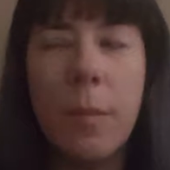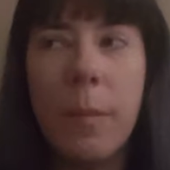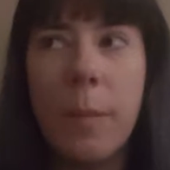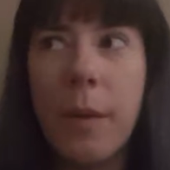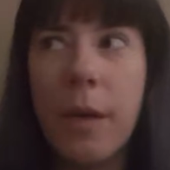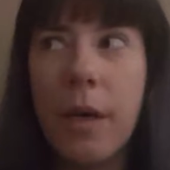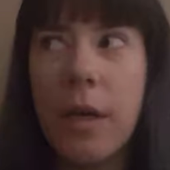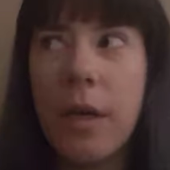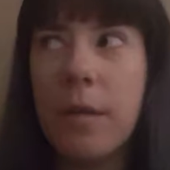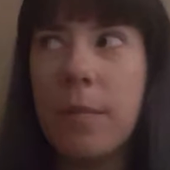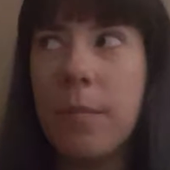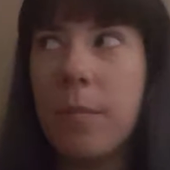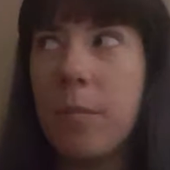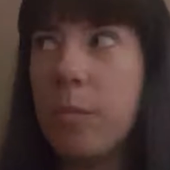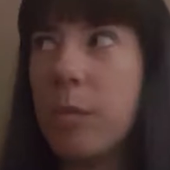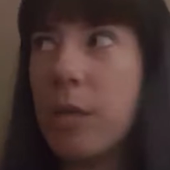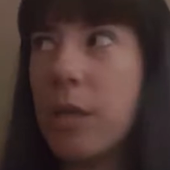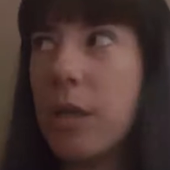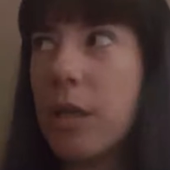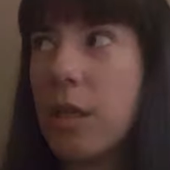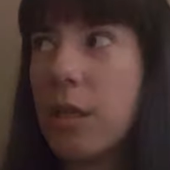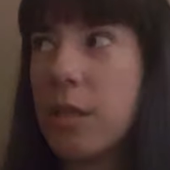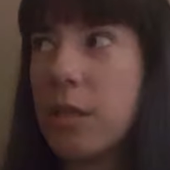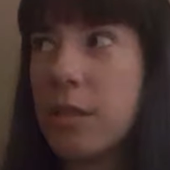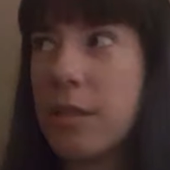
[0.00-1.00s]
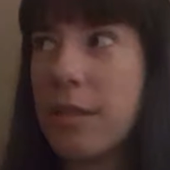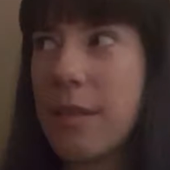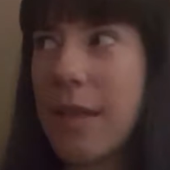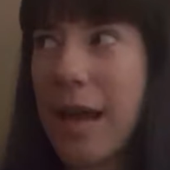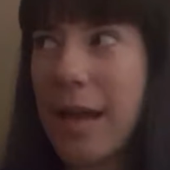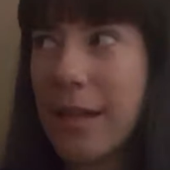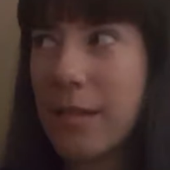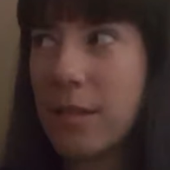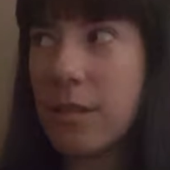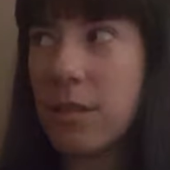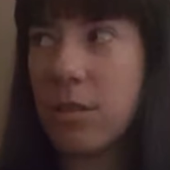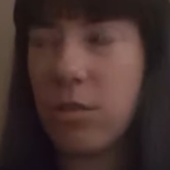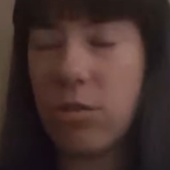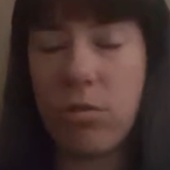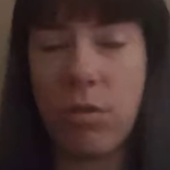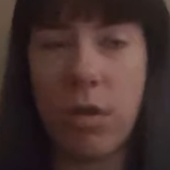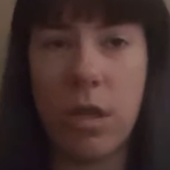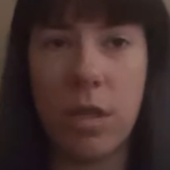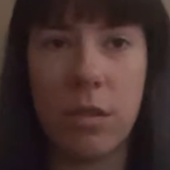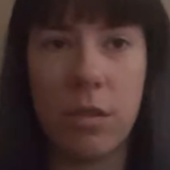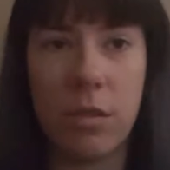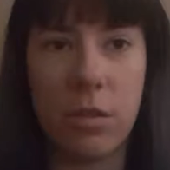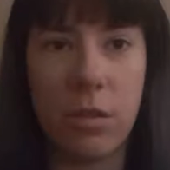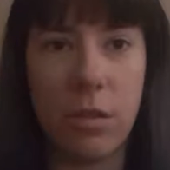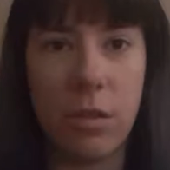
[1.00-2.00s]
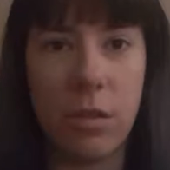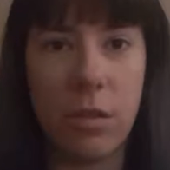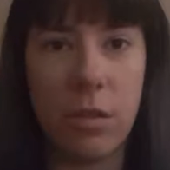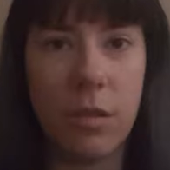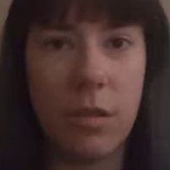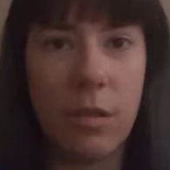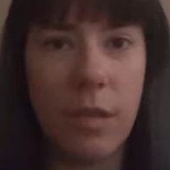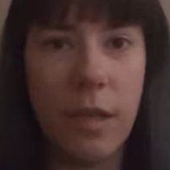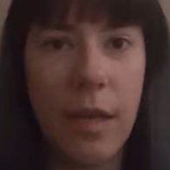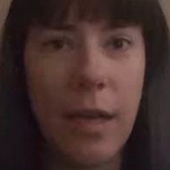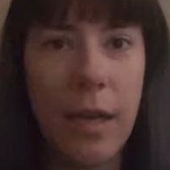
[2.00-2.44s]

But because that's a stressor,